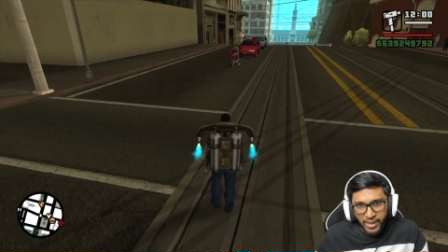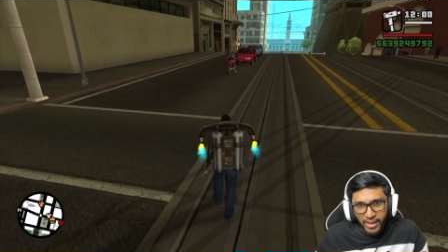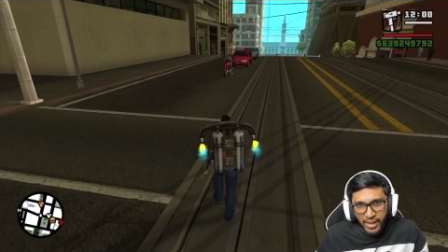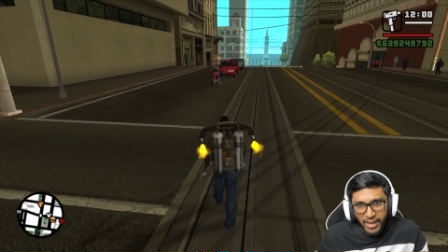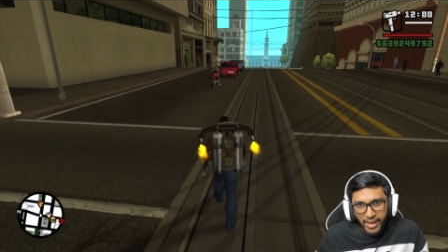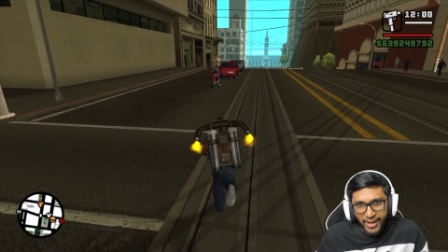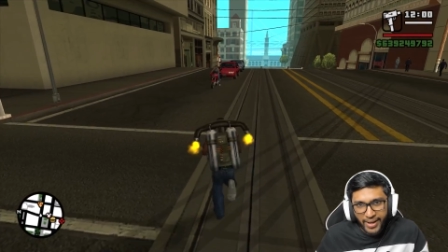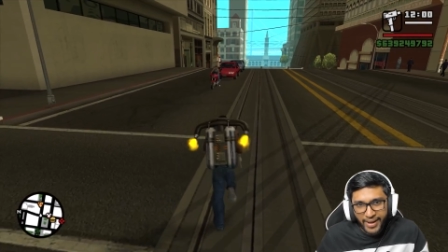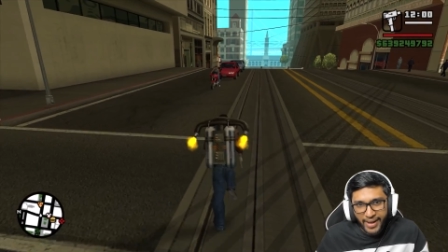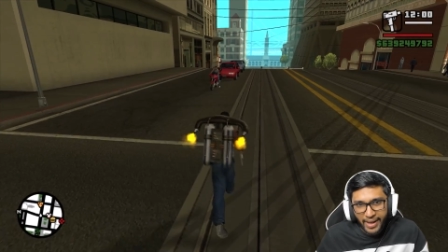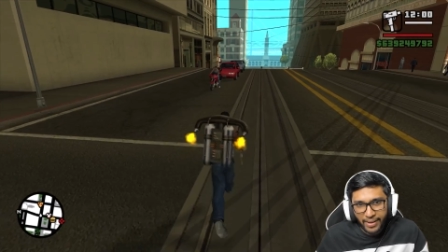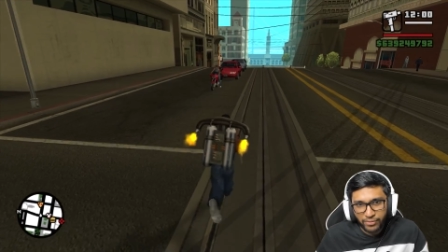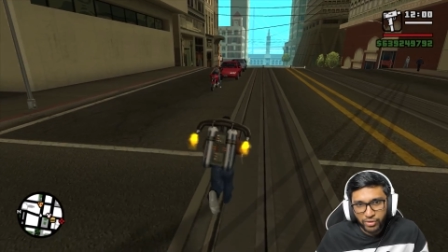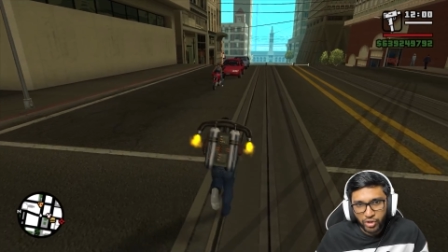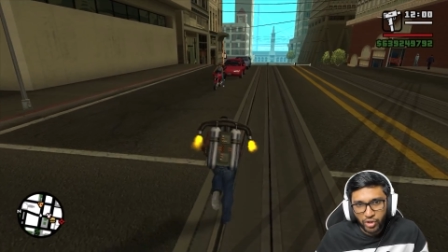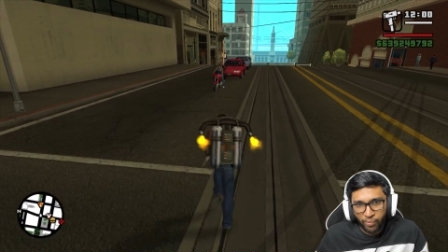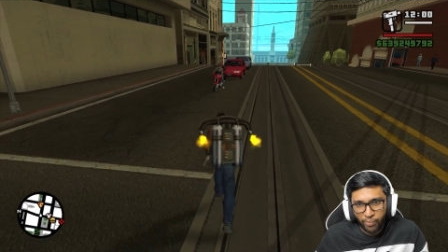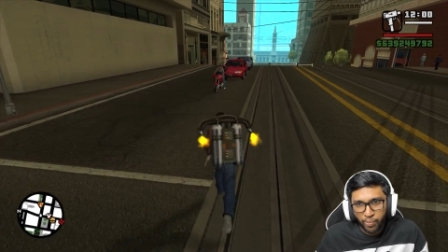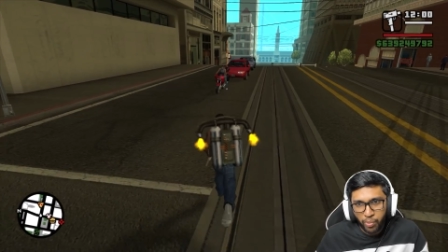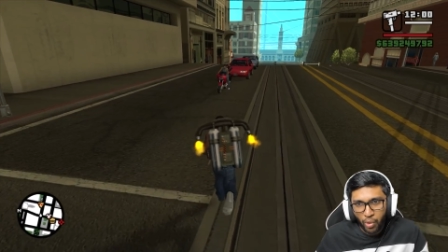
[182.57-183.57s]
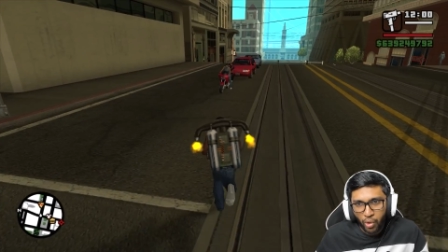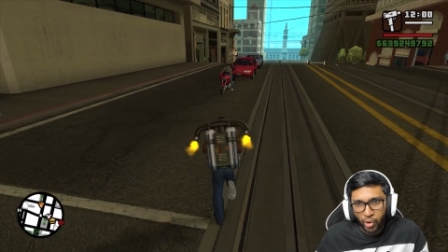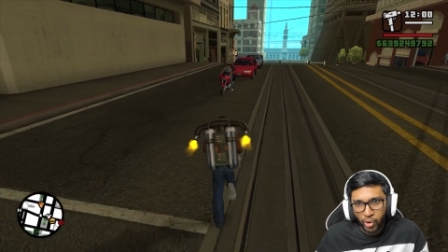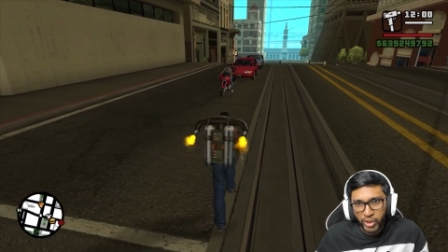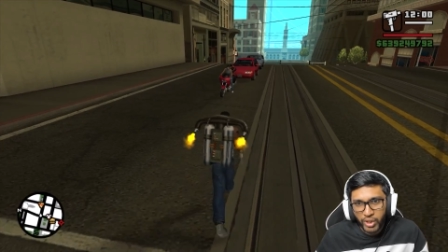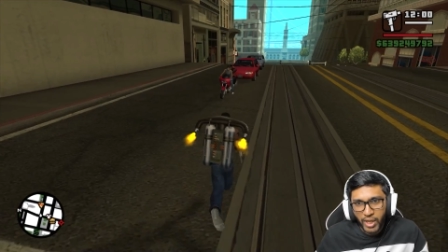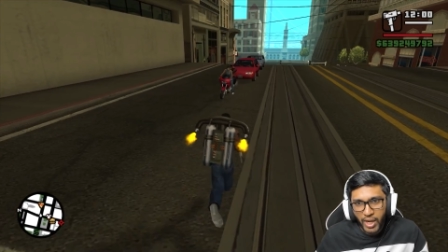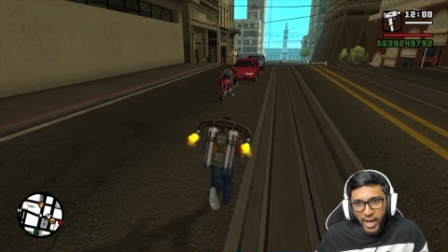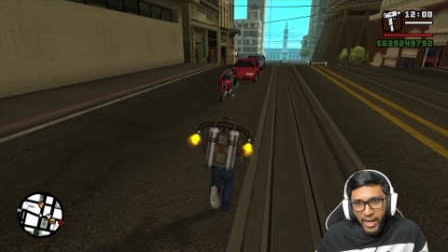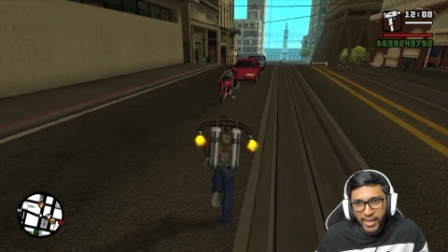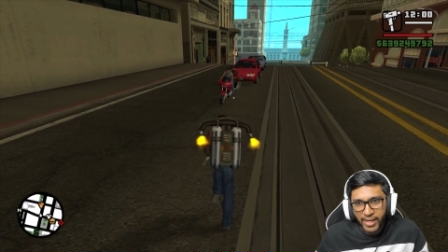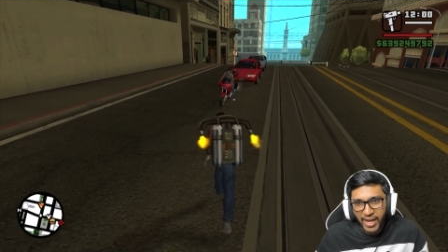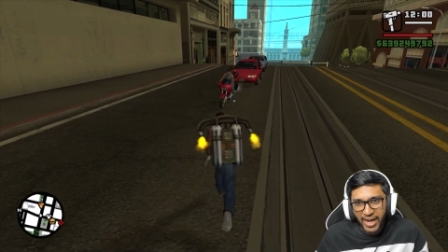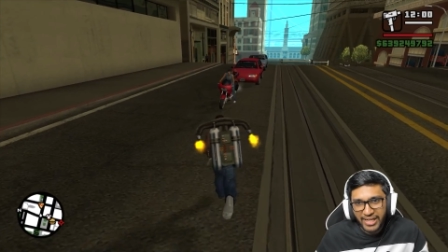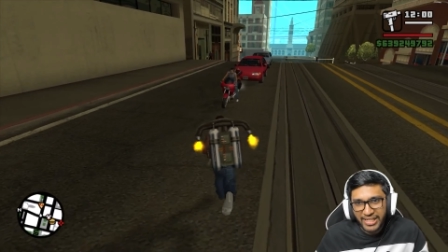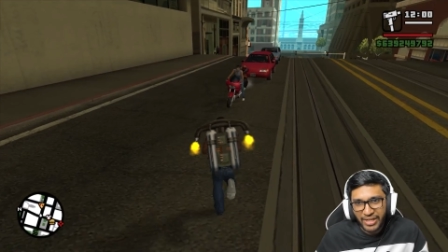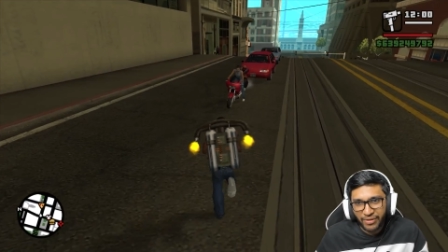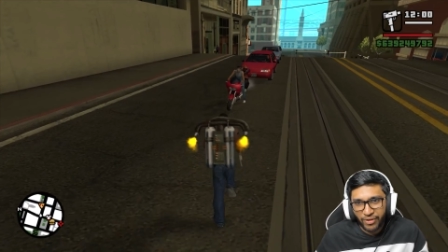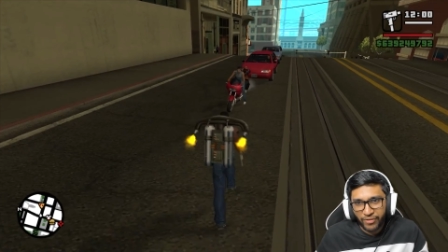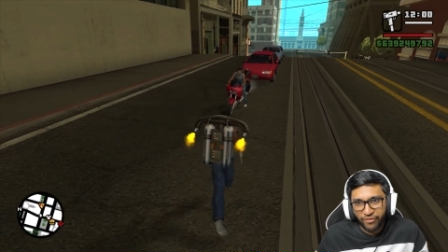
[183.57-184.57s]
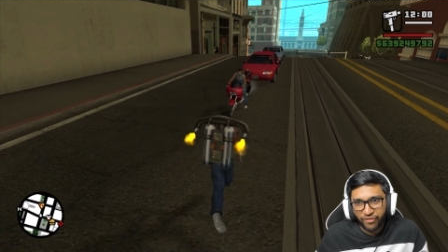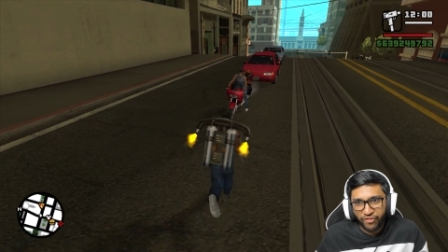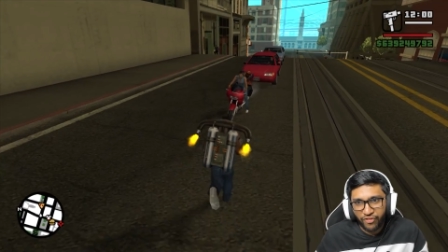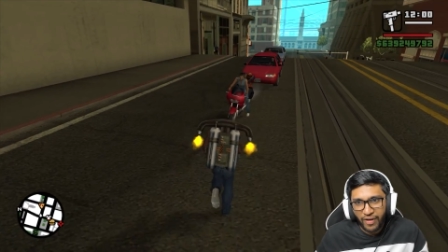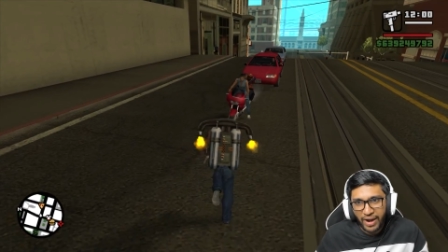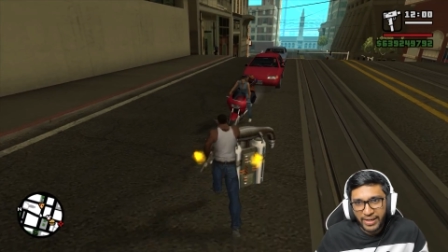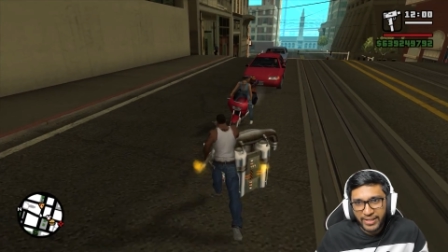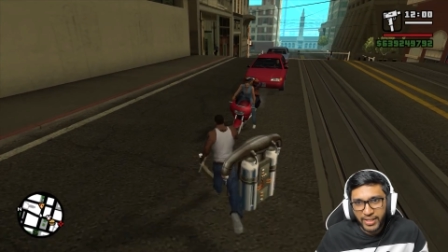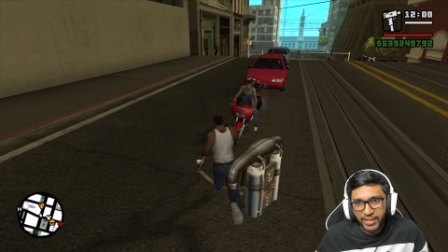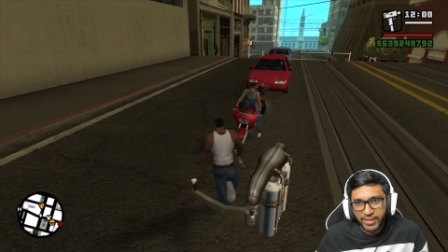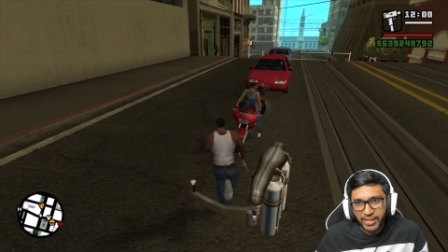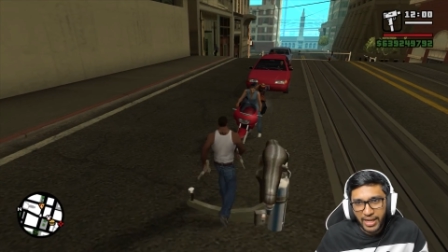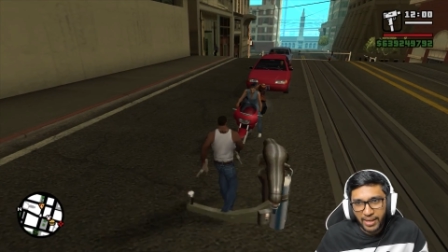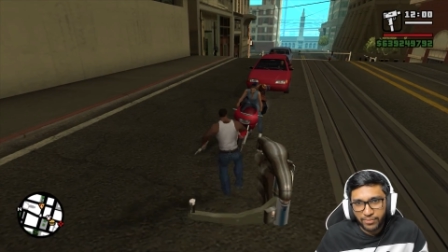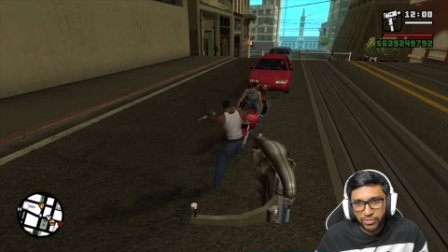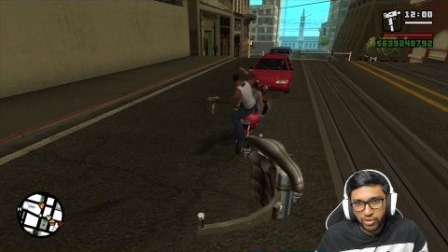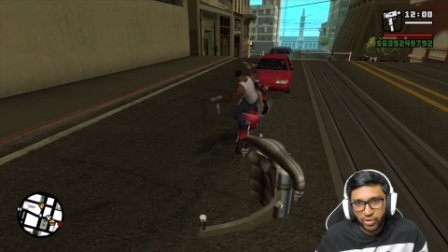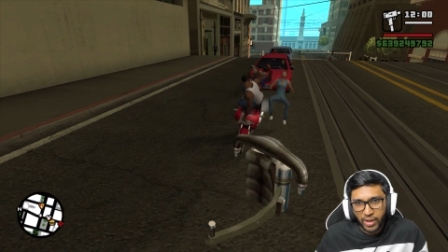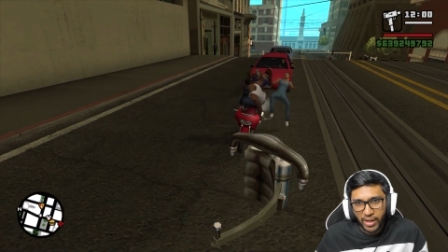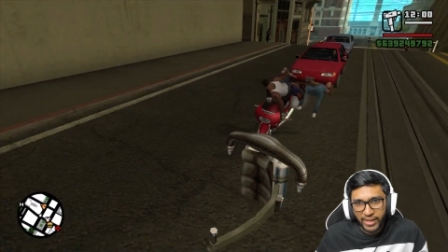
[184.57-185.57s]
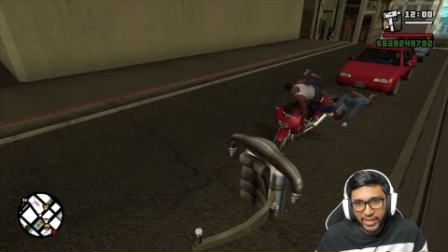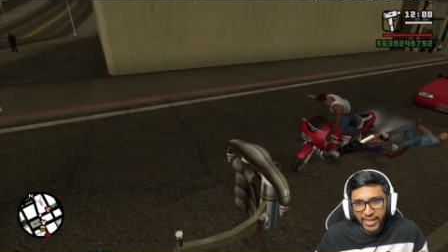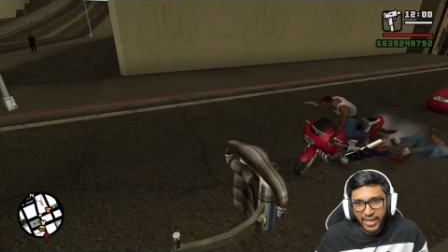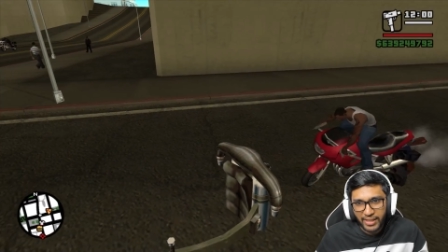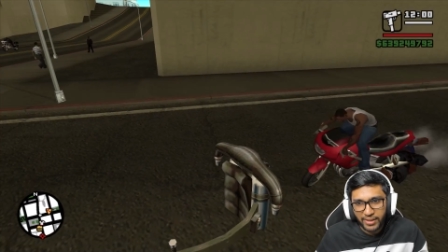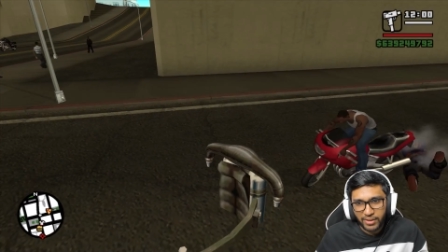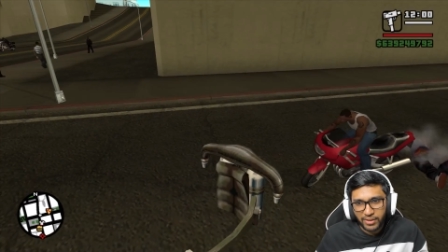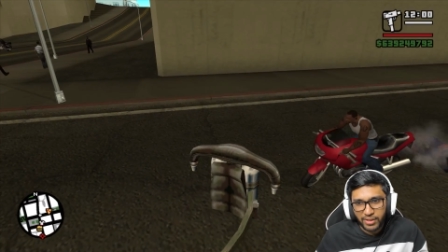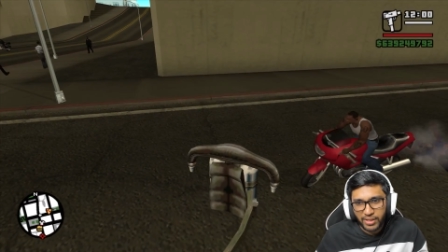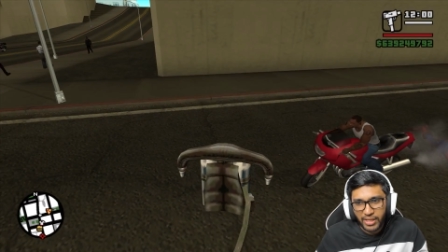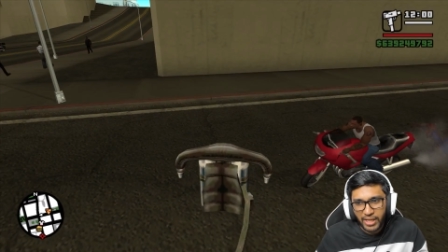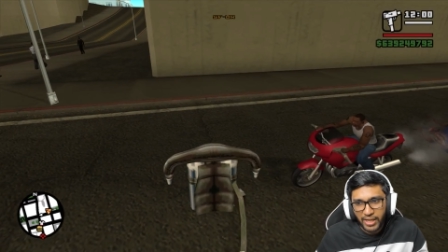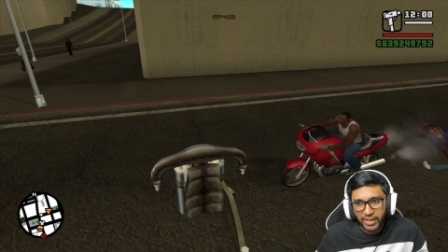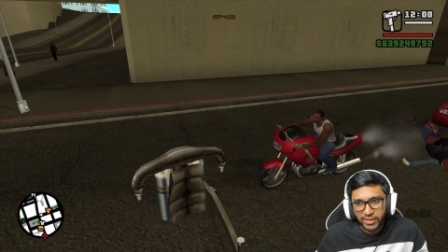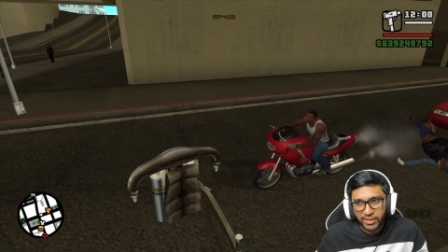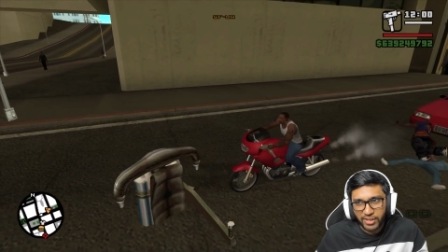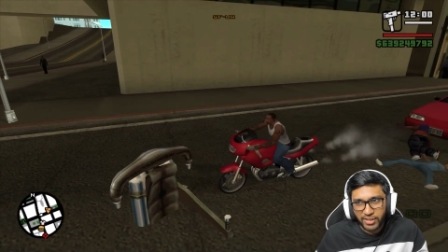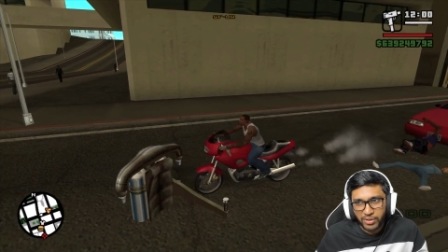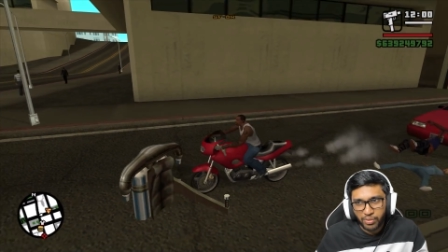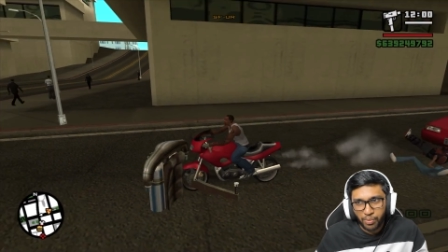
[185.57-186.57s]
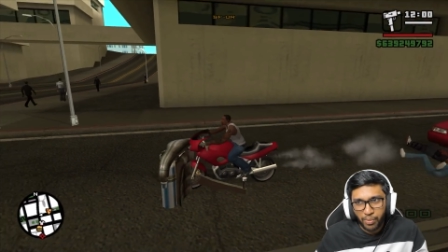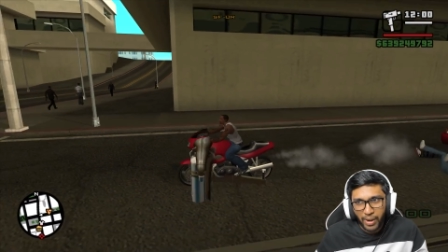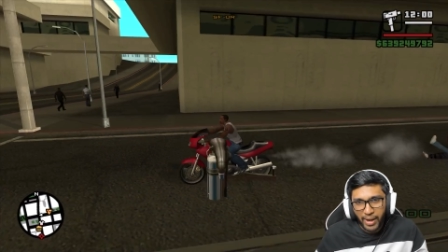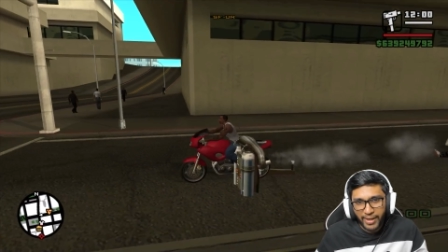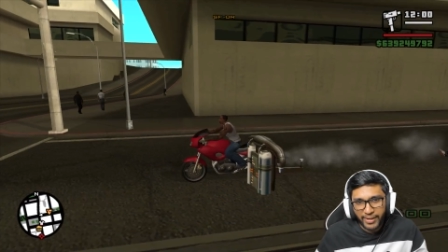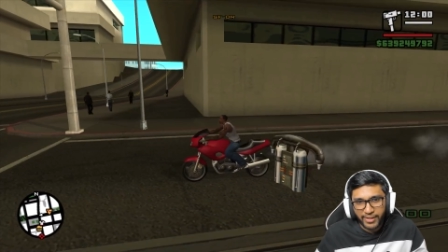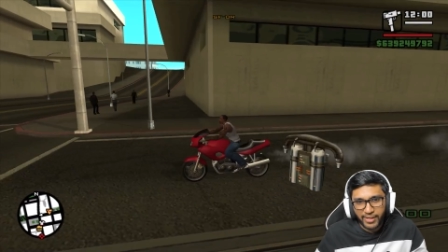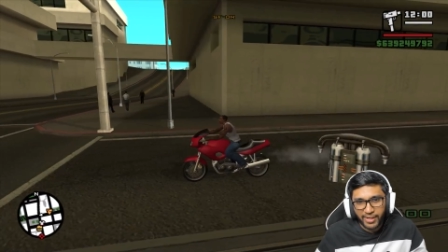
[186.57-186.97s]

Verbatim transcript: Uh, I'm so bored I can't even find a tram so I can get this bike.